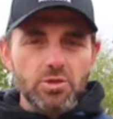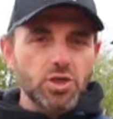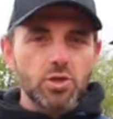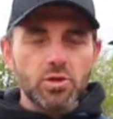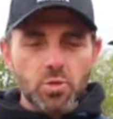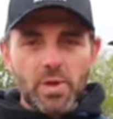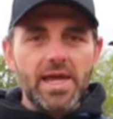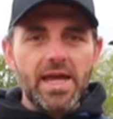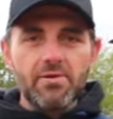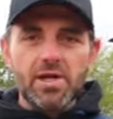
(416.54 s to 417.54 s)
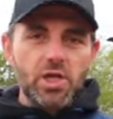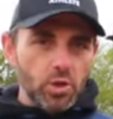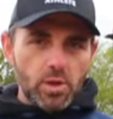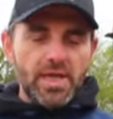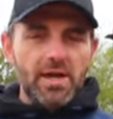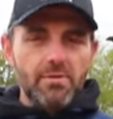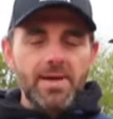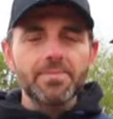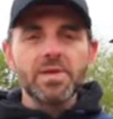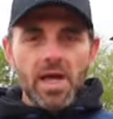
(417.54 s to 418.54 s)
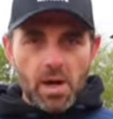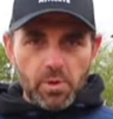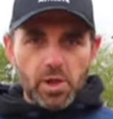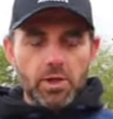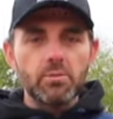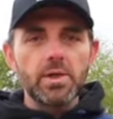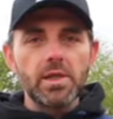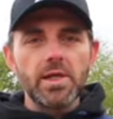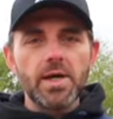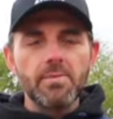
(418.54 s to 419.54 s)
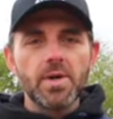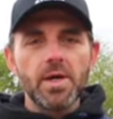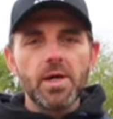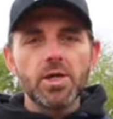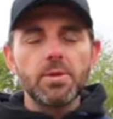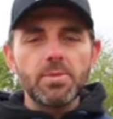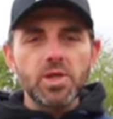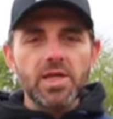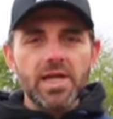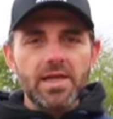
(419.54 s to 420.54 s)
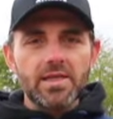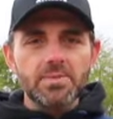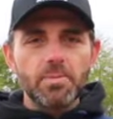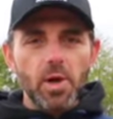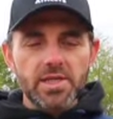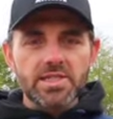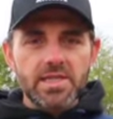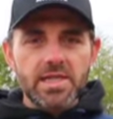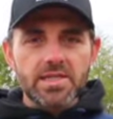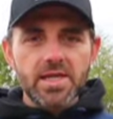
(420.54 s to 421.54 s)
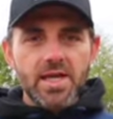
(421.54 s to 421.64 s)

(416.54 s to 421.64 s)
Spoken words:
as soon as we hear it, you'll hear it, and we'll communicate these policies